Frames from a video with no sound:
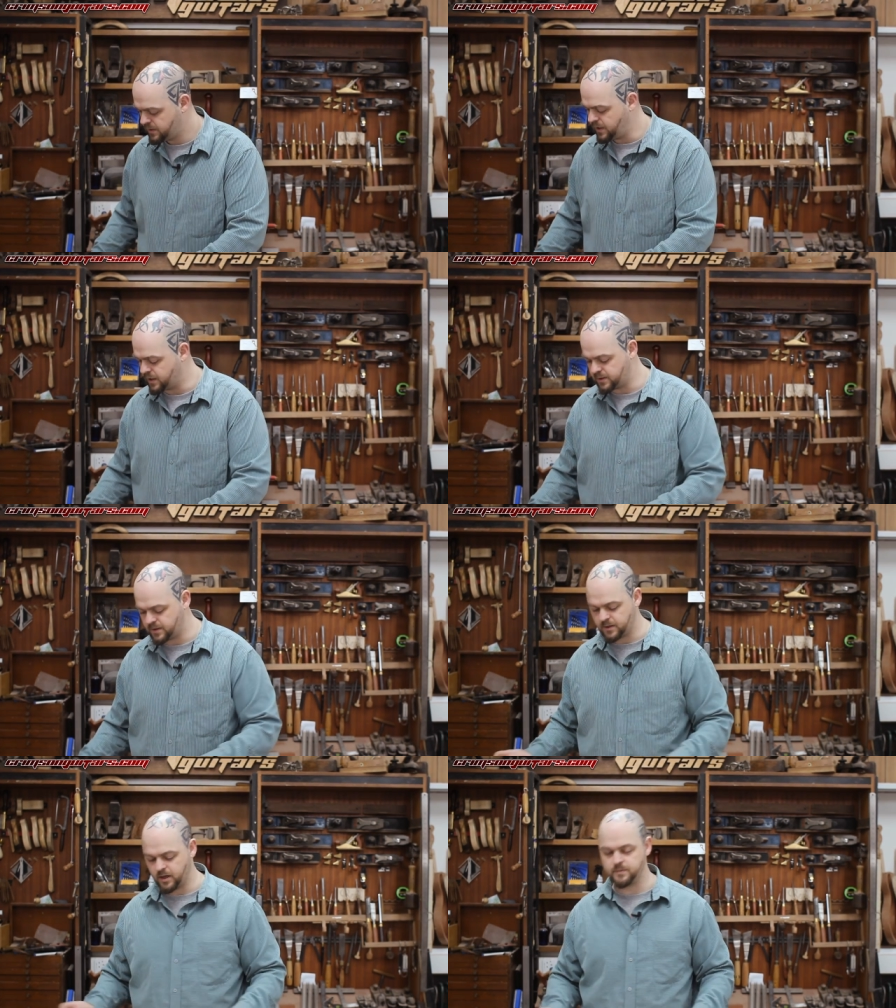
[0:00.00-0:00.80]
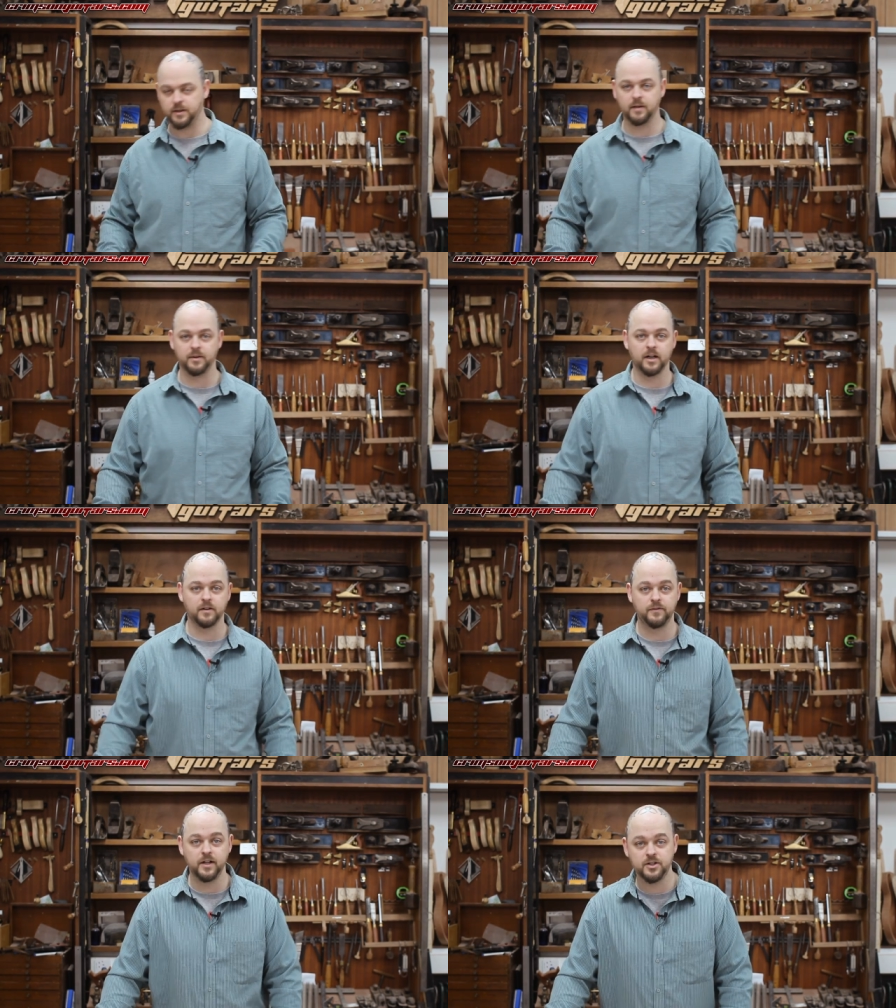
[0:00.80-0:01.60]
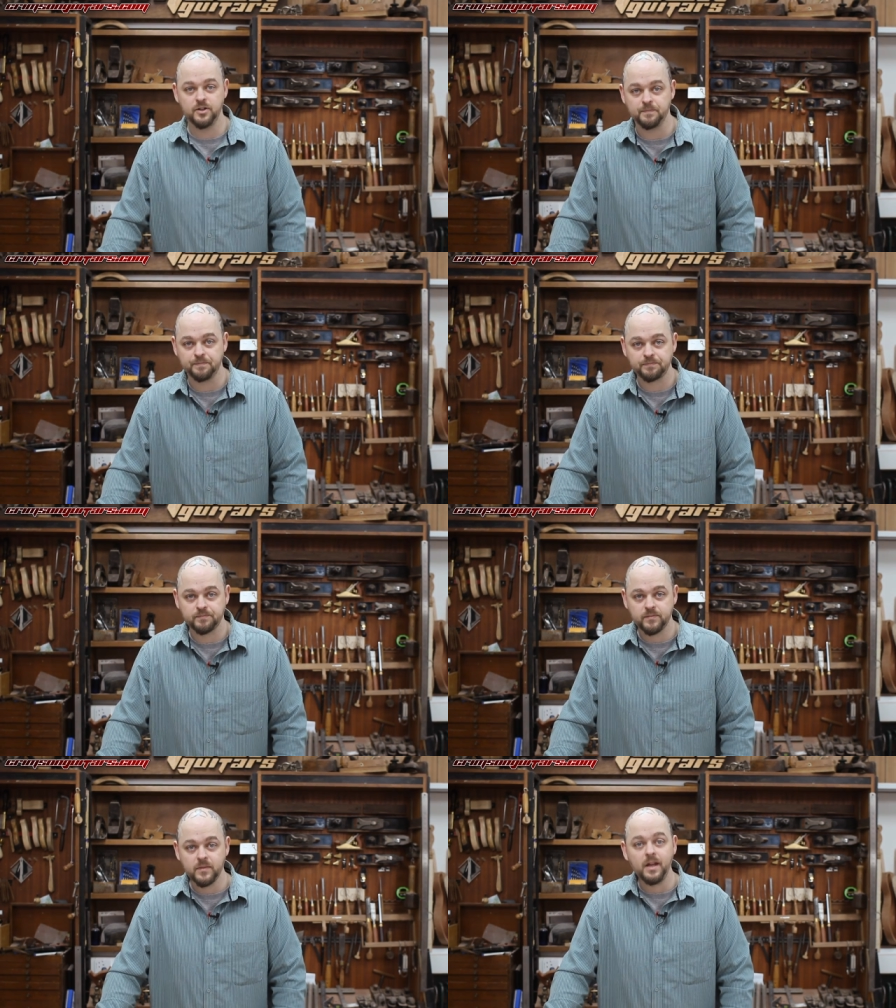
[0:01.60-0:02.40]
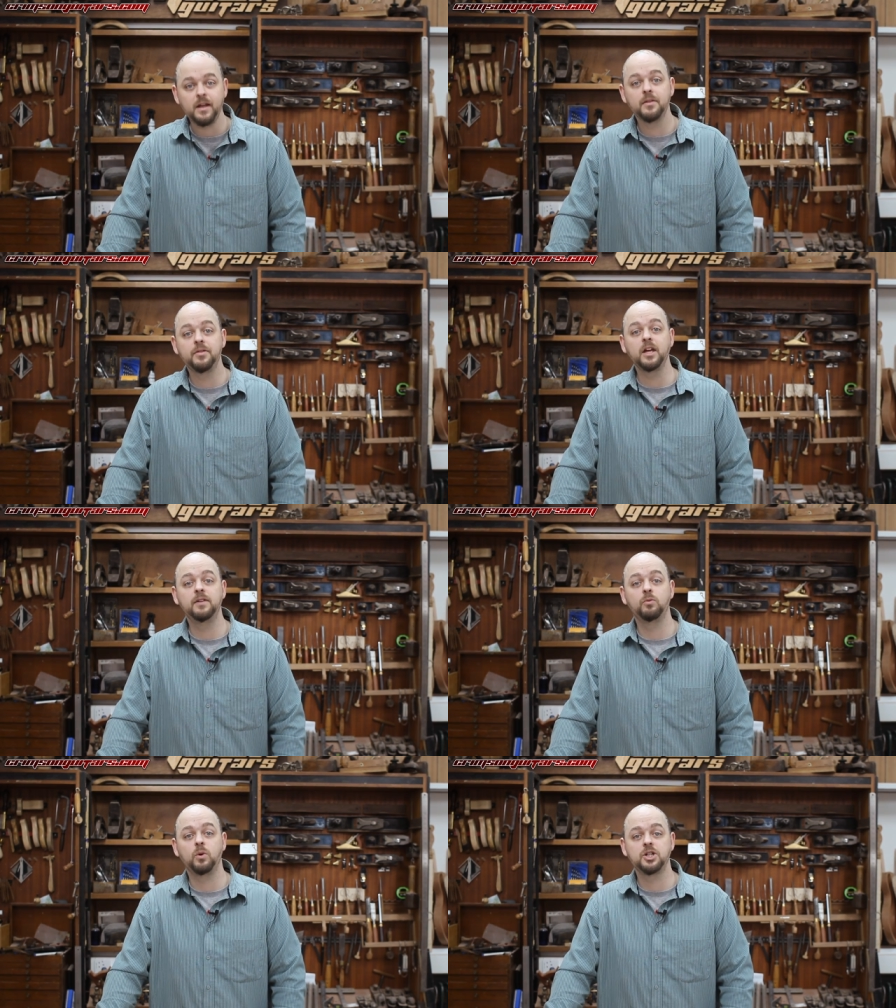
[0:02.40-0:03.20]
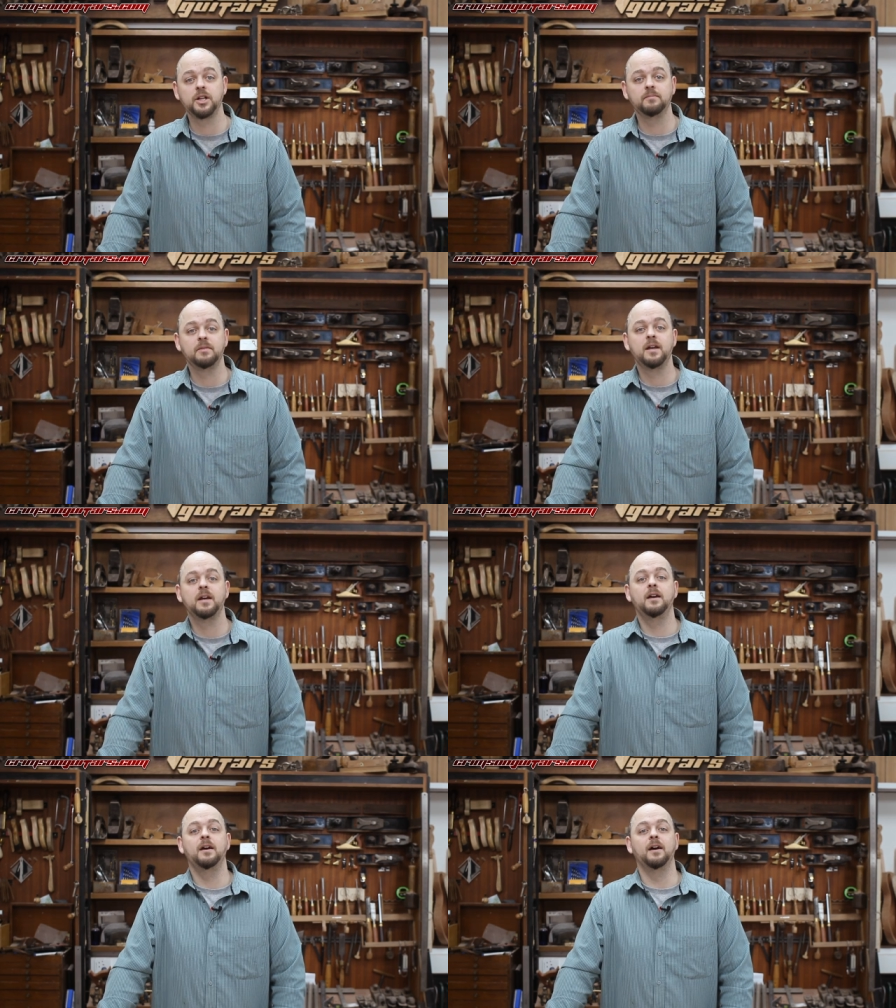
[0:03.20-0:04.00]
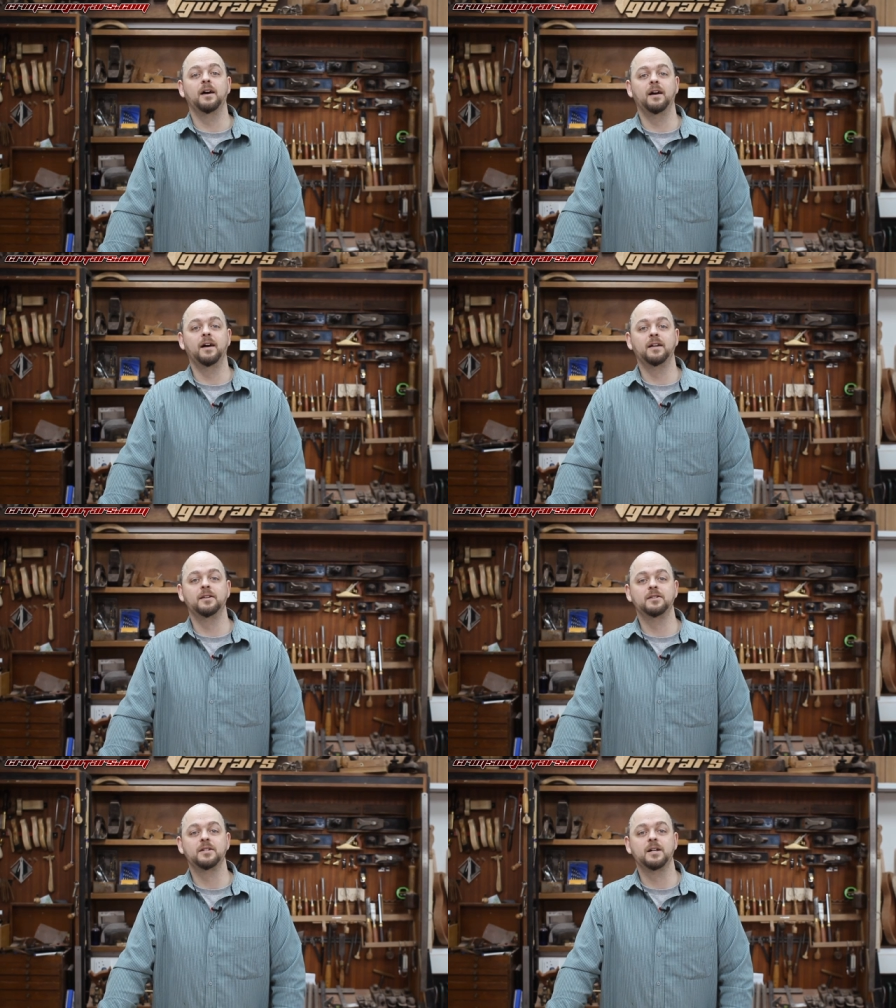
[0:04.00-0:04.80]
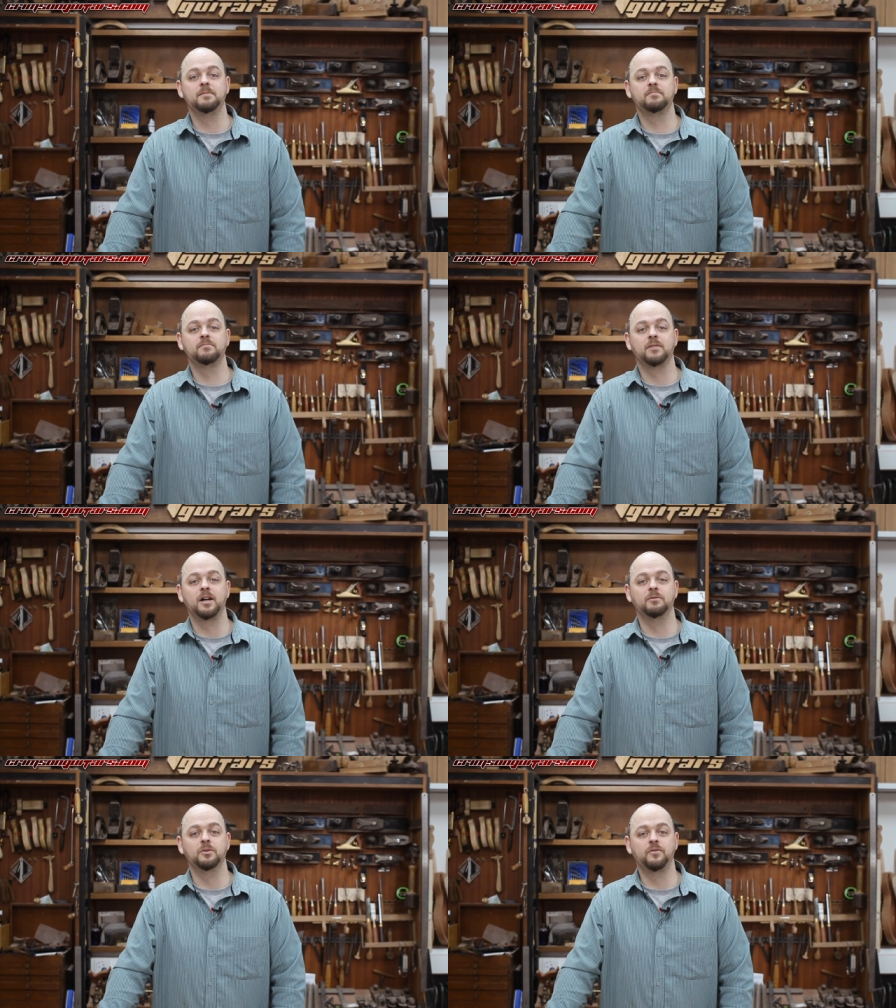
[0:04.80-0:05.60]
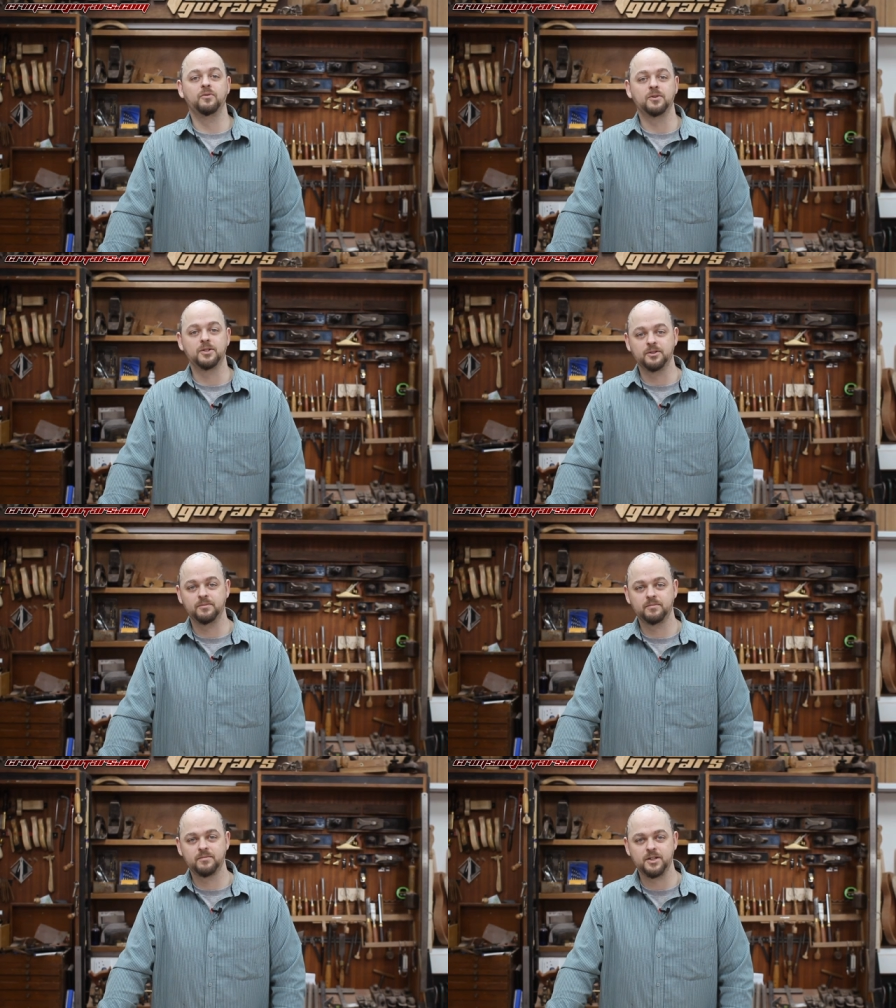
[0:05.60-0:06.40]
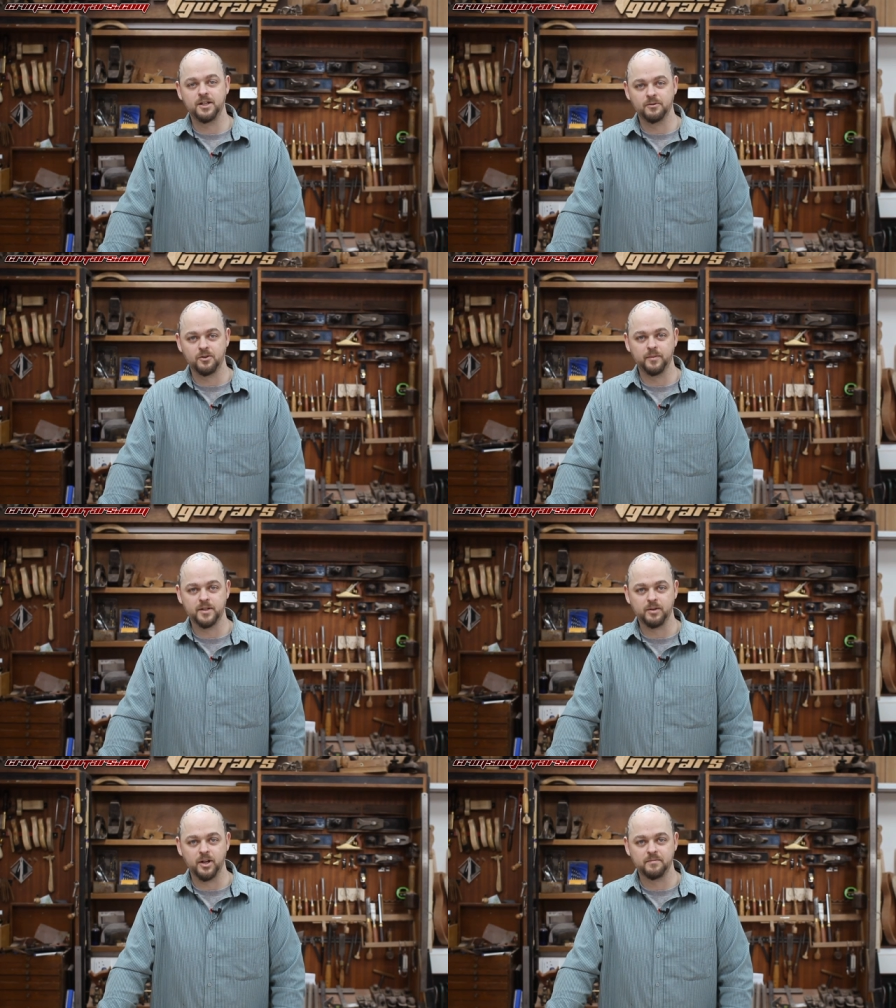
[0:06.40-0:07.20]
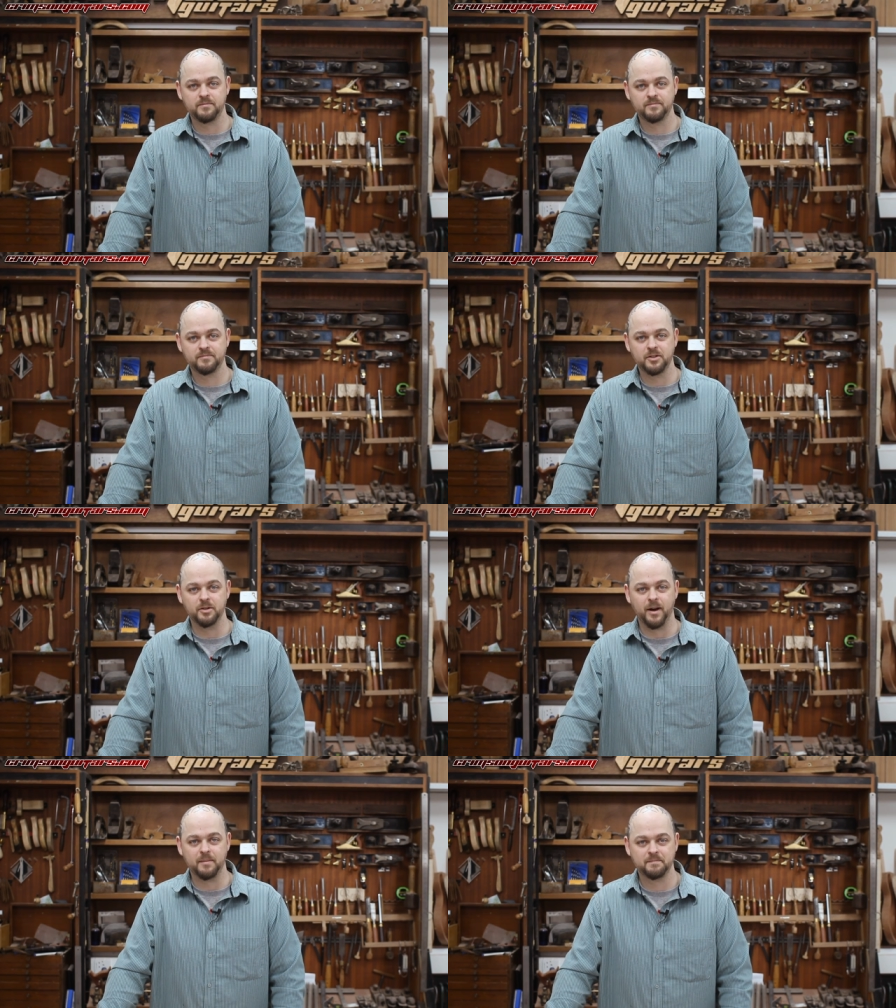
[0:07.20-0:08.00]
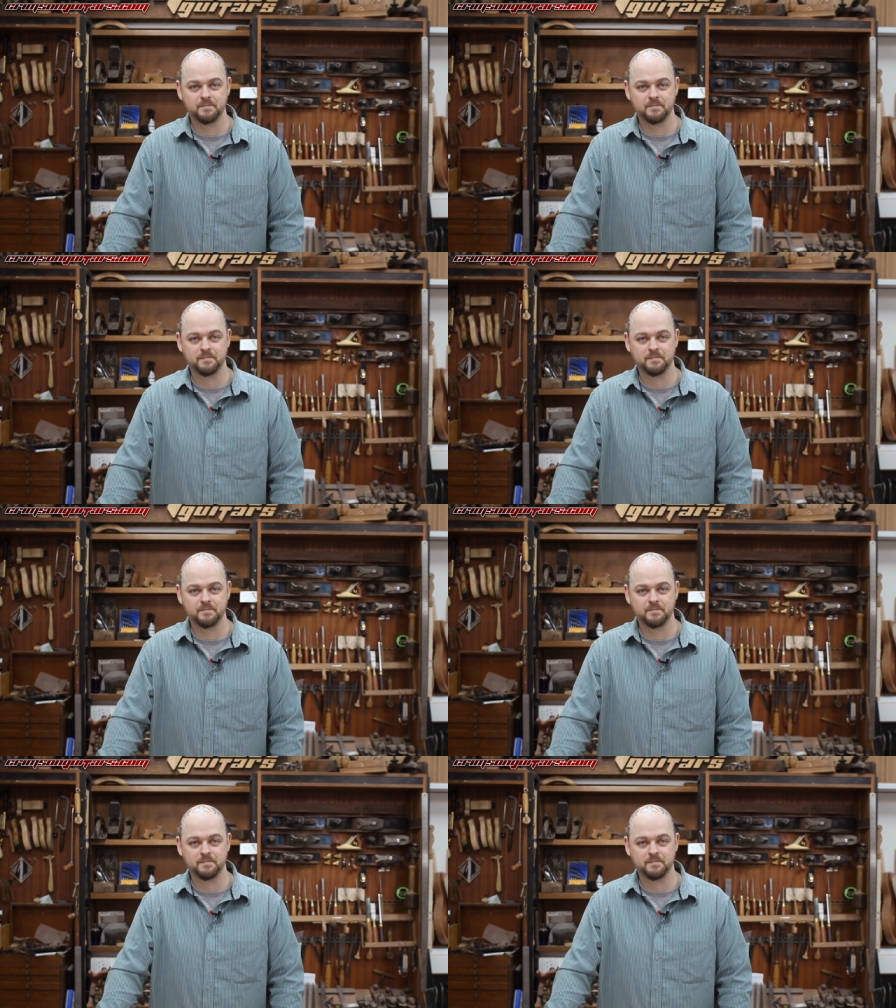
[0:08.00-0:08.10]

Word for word: yes, this is going to be coming out fairly soon. Thank you for watching, and uh, I will look forward to seeing your comments below. Goodbye.